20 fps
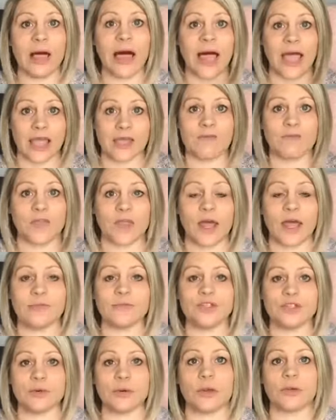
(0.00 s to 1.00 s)
live that
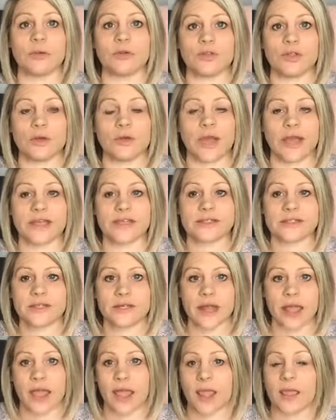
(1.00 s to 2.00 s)
I'm doing with you guys
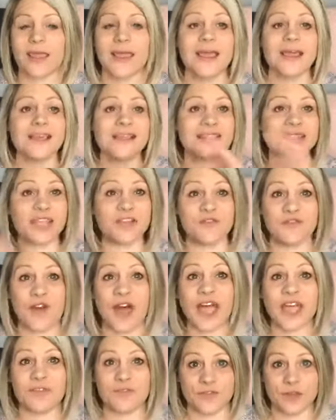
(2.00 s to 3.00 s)
today, say
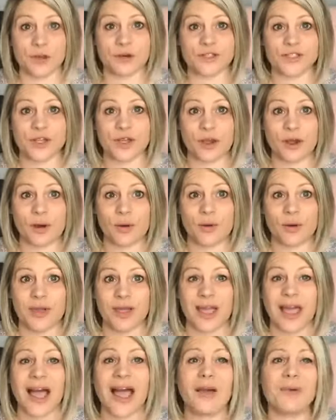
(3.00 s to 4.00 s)
5 years ago,
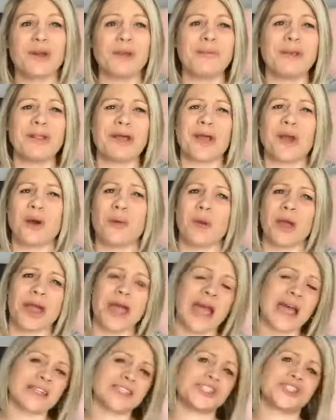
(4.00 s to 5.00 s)
I would have been like, oh my
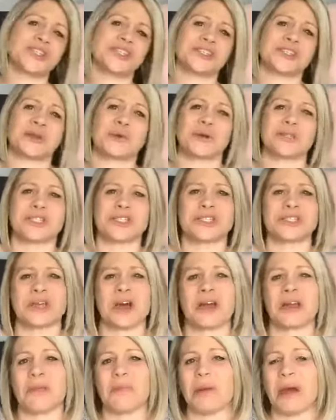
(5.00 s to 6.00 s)
gosh, she doesn't know what she's
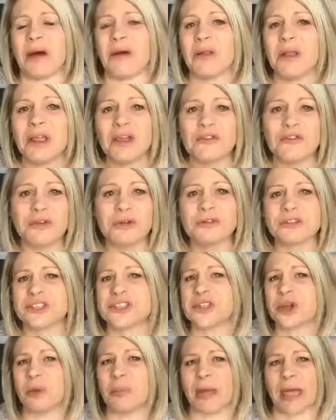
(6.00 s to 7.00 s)
talking about. Fruit's
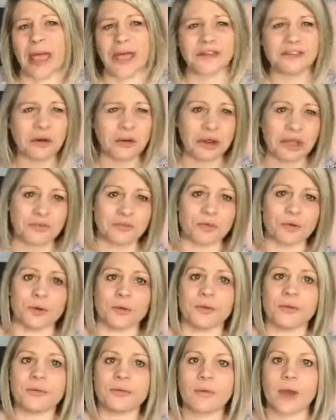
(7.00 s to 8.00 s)
so bad. Don't eat
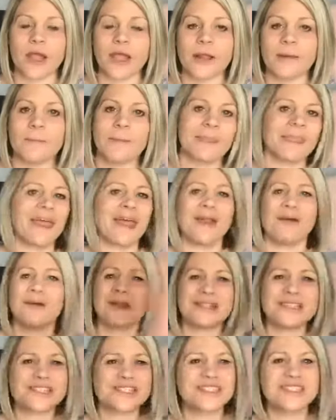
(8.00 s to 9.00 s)
fruit, right? And I would
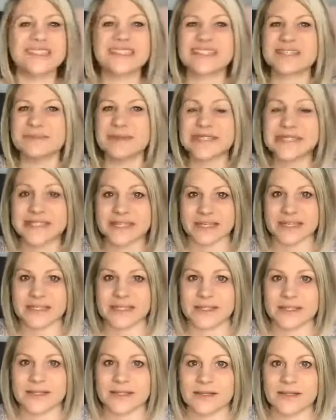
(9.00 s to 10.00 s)
have just dismissed
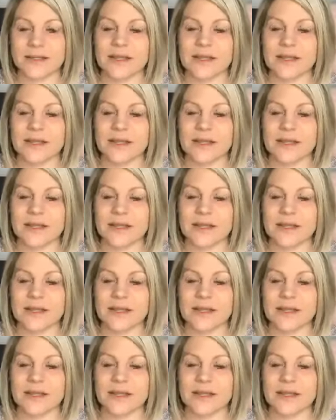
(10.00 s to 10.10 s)
it.